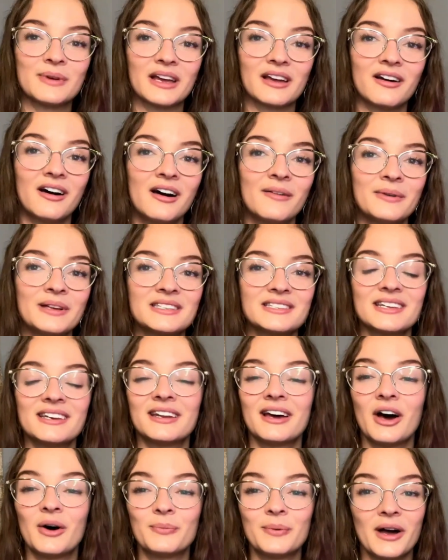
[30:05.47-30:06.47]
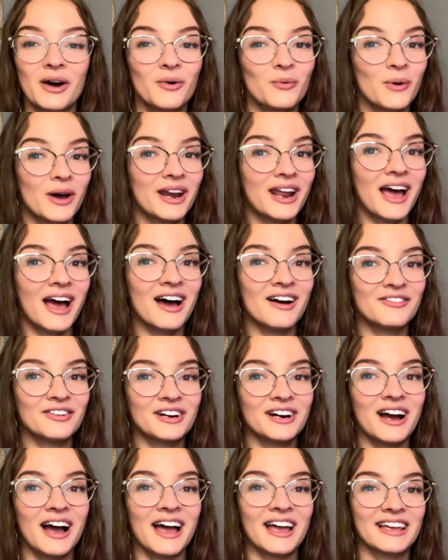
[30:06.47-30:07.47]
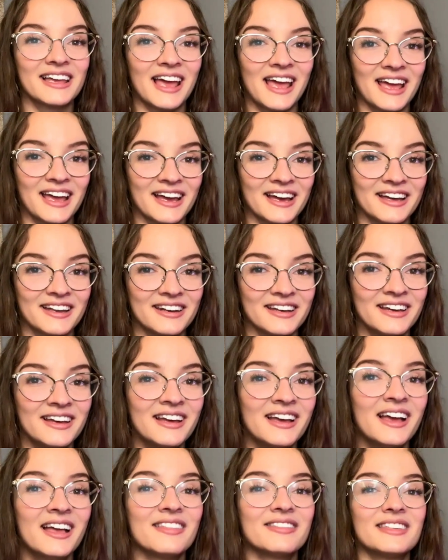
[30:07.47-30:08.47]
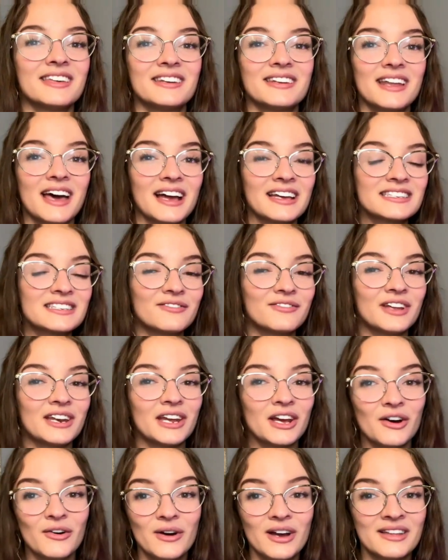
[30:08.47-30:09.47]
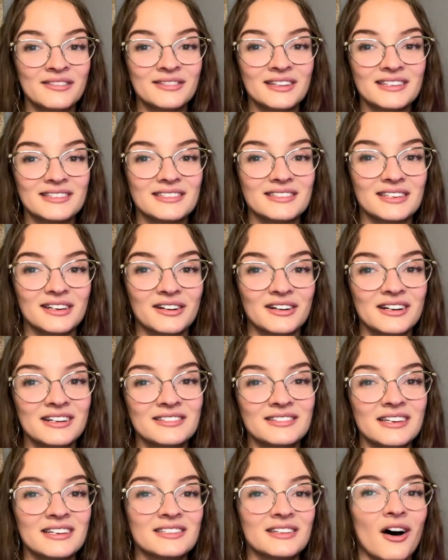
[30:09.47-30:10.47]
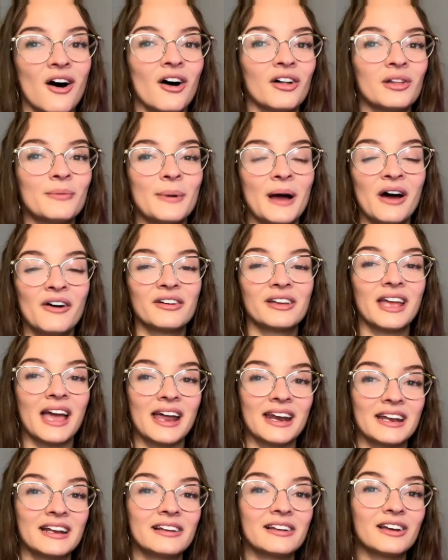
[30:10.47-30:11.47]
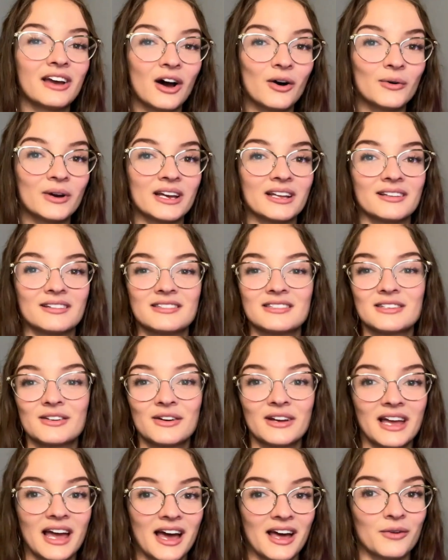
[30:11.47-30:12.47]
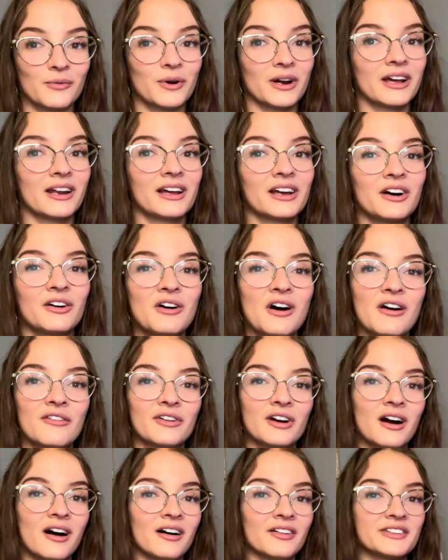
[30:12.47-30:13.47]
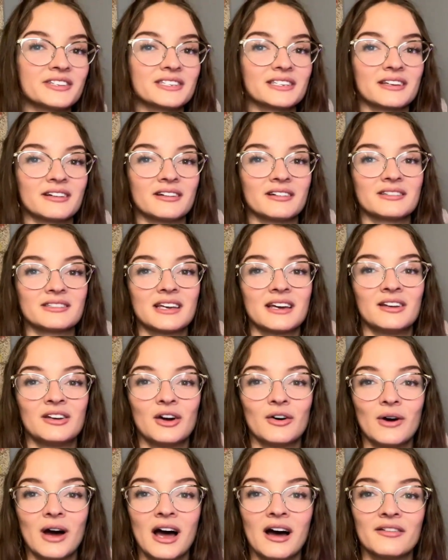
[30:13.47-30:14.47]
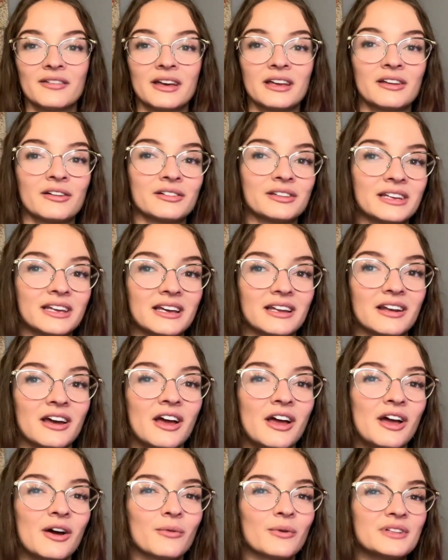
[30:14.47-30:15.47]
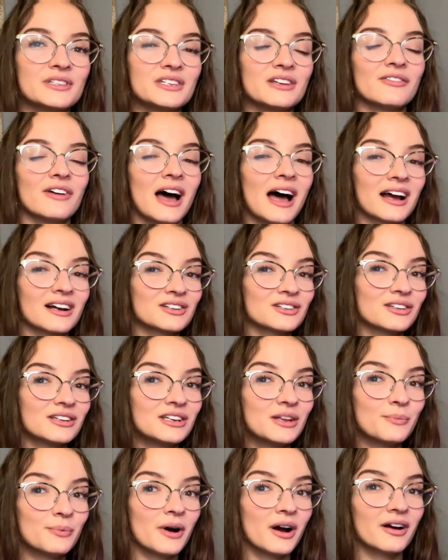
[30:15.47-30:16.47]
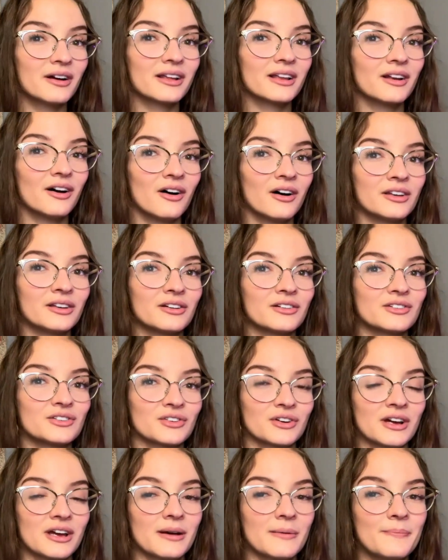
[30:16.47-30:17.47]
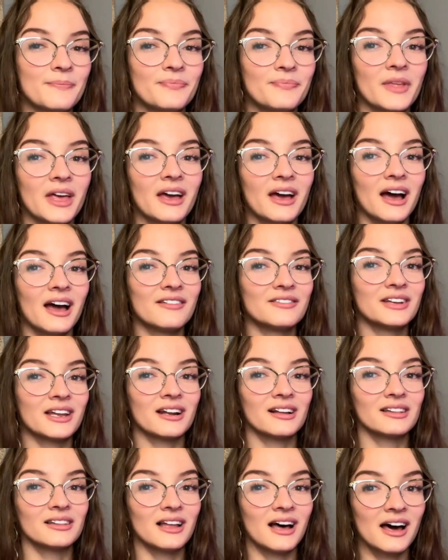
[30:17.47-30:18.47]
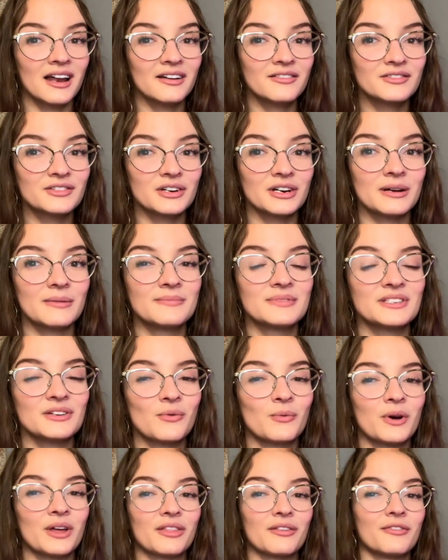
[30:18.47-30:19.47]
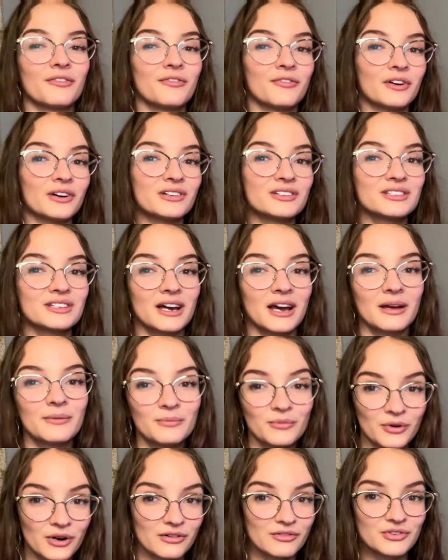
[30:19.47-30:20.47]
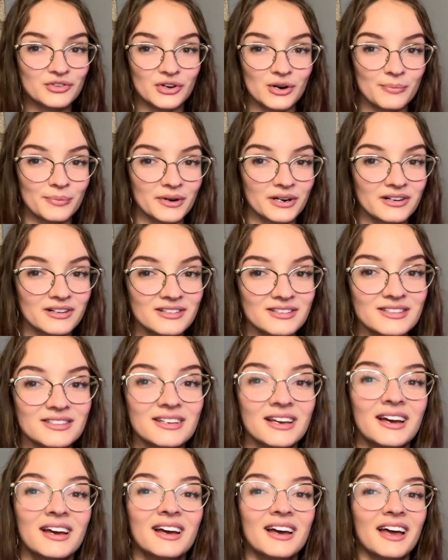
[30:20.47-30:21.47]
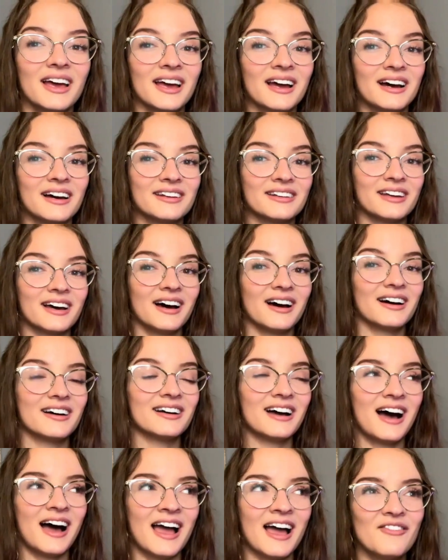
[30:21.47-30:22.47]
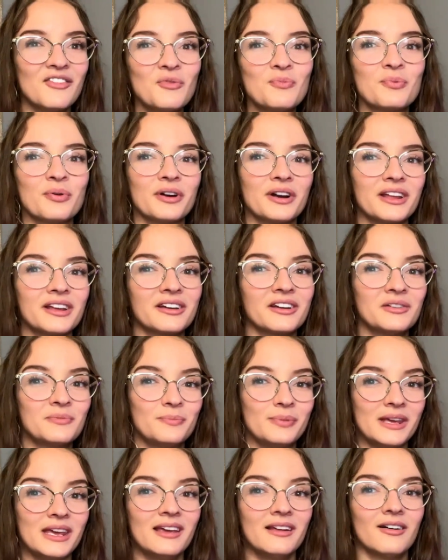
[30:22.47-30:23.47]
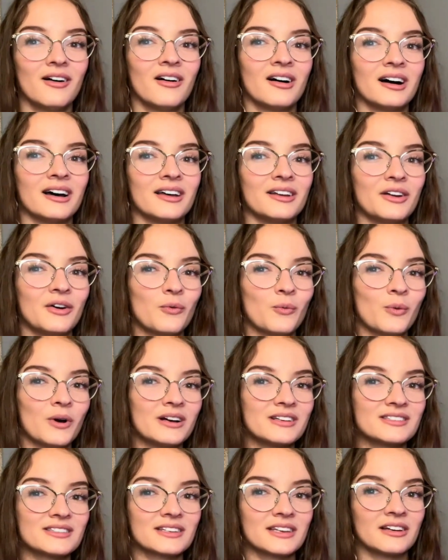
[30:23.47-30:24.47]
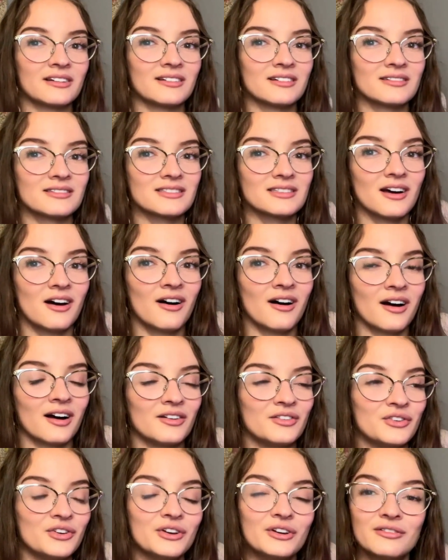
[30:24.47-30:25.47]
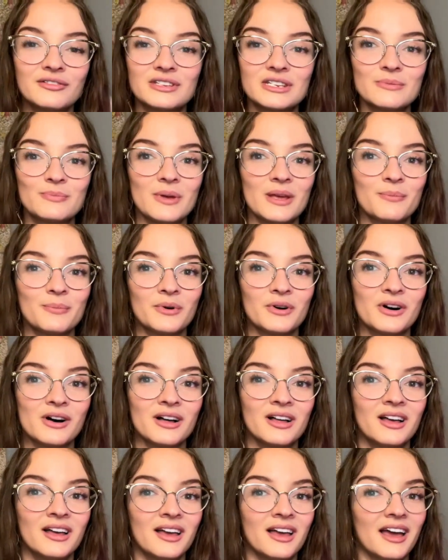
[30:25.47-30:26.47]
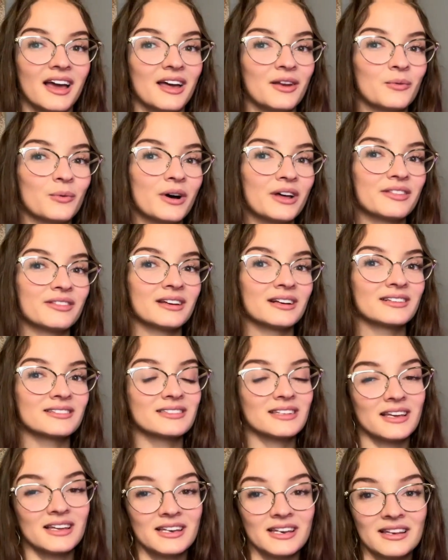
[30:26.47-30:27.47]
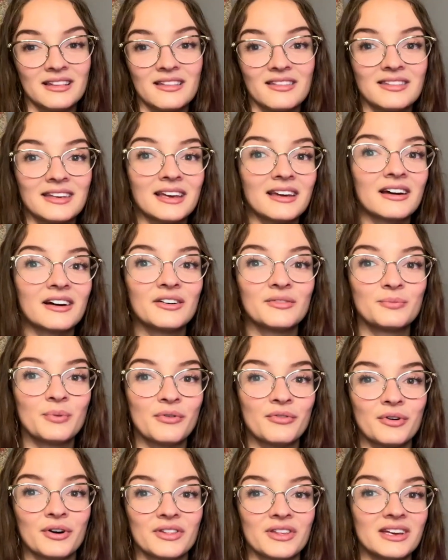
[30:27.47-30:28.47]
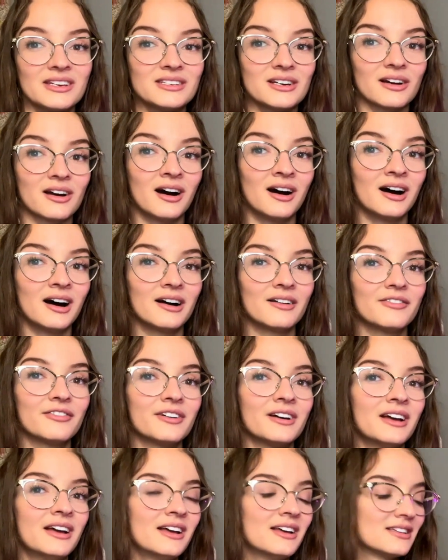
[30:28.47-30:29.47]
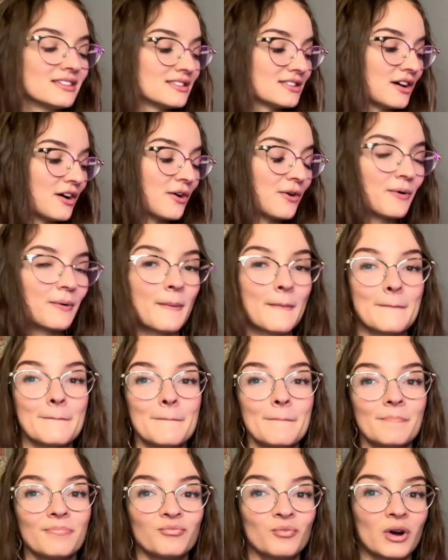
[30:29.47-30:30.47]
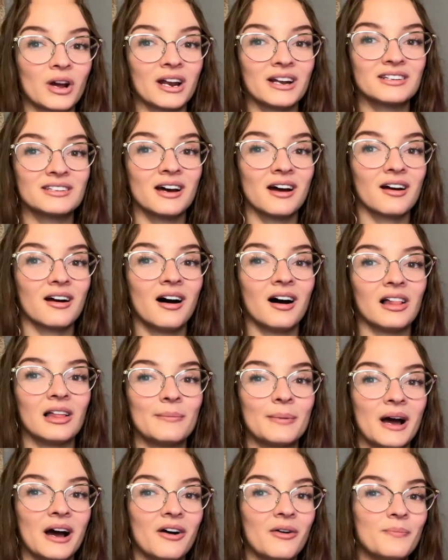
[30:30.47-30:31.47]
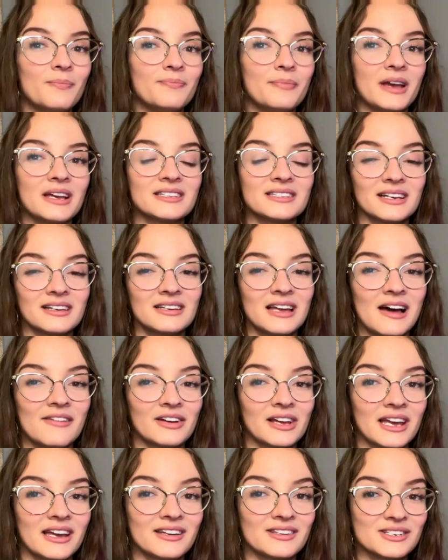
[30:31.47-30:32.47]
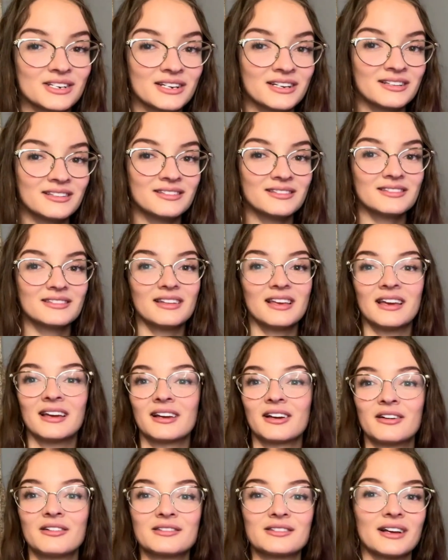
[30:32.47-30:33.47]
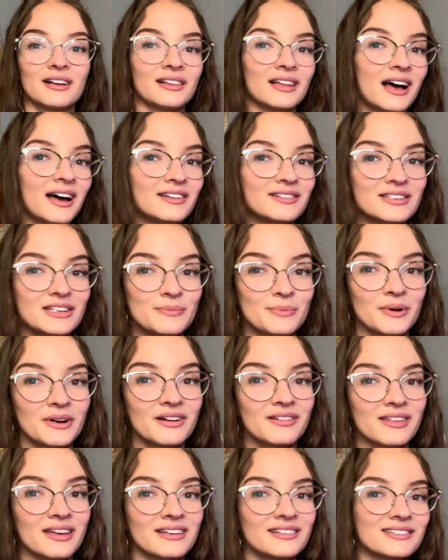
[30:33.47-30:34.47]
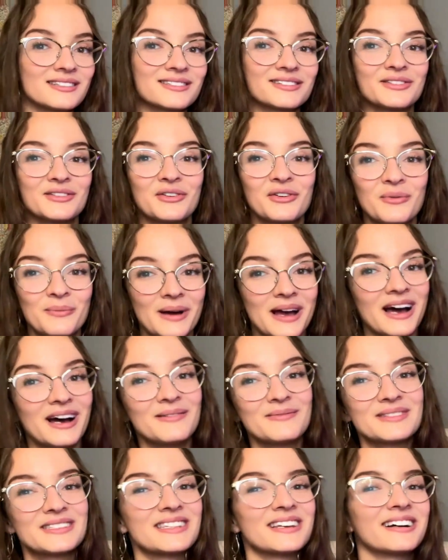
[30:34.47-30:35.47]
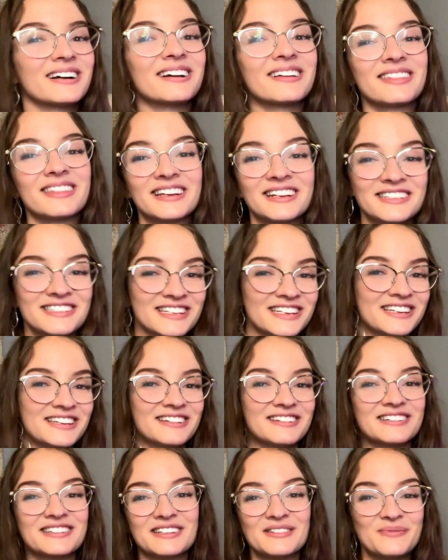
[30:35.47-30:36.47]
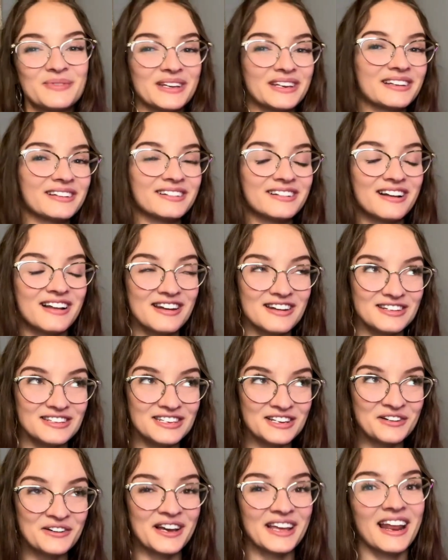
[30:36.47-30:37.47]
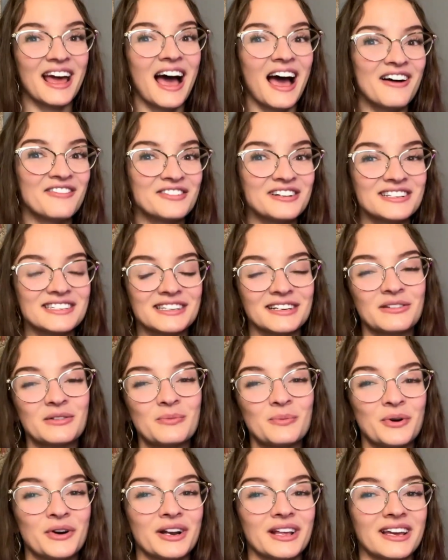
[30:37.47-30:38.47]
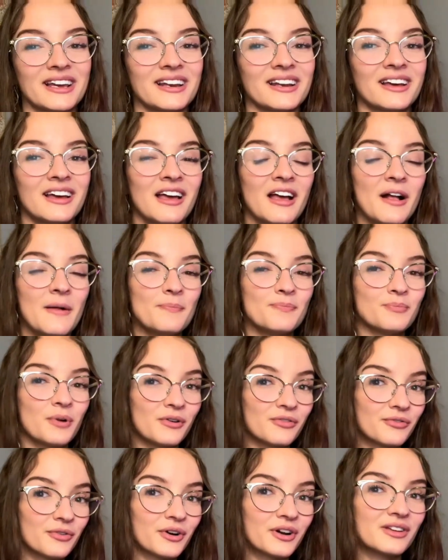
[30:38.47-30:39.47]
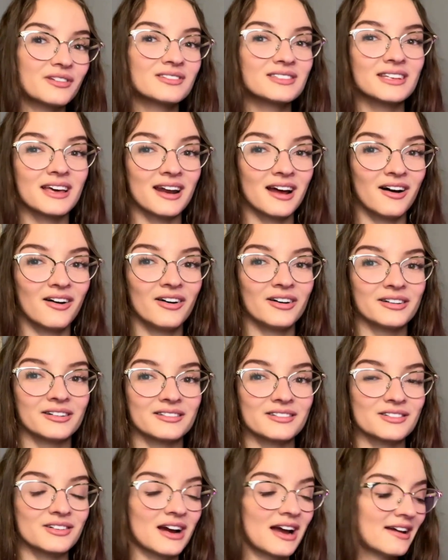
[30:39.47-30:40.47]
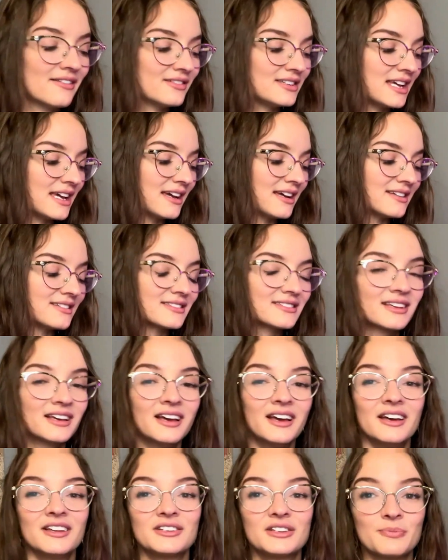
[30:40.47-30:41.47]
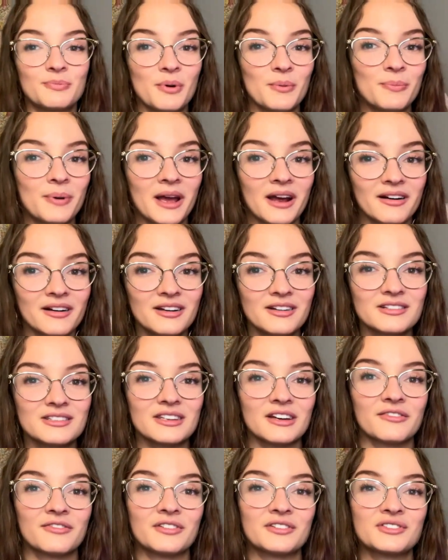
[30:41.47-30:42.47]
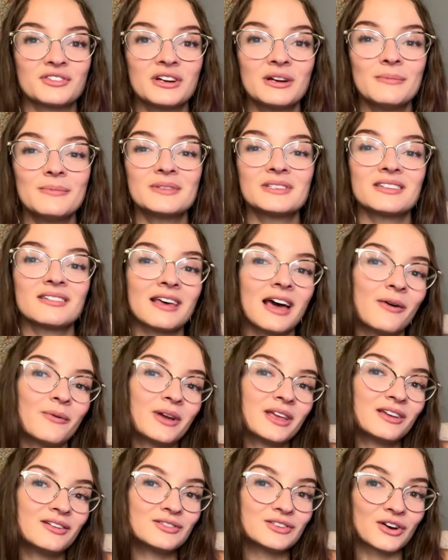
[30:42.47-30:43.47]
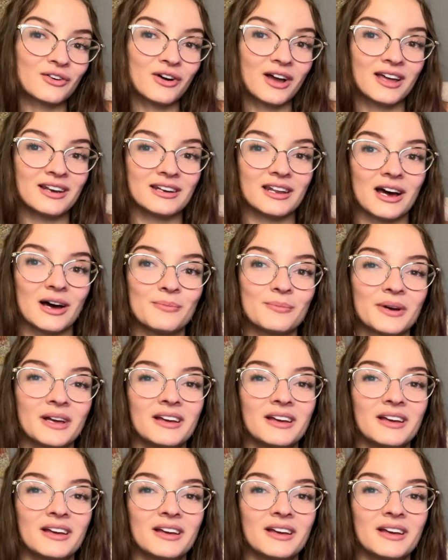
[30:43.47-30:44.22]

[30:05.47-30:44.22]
comments and help out whenever I can. The next video in this series is all about getting going. So again, we're gonna go over all the skills and know-how that you'll need once you've actually departed on your trip. I've done a lot of trips with first-time road trippers, and I have a pretty good beat on what skills are new to people and what things they didn't think of before they took off. So we're gonna talk all about basic navigation. It goes a lot deeper than just Google Maps. There are things that you should be doing every single morning before you set out on your drive days to prepare yourself for trips, so that way you don't end up